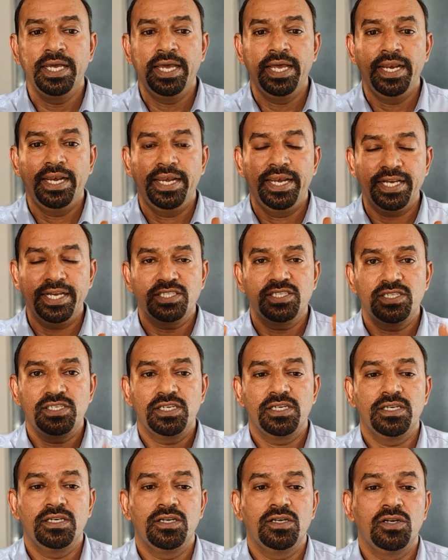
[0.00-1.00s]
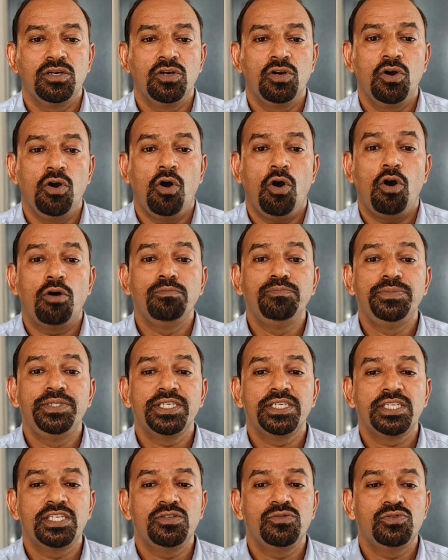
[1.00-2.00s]
Next,
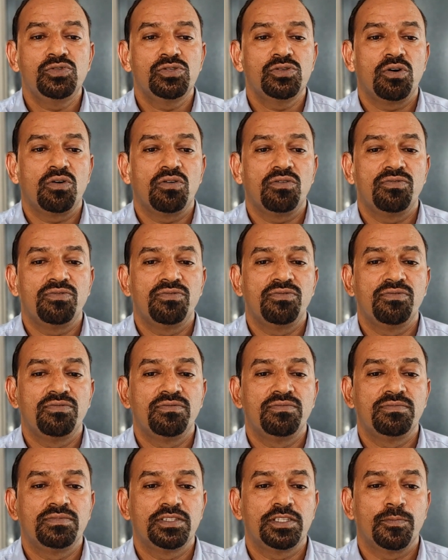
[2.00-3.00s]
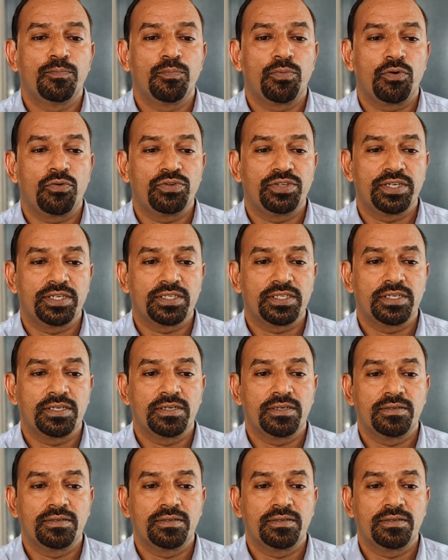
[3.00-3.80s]
objectives of the project.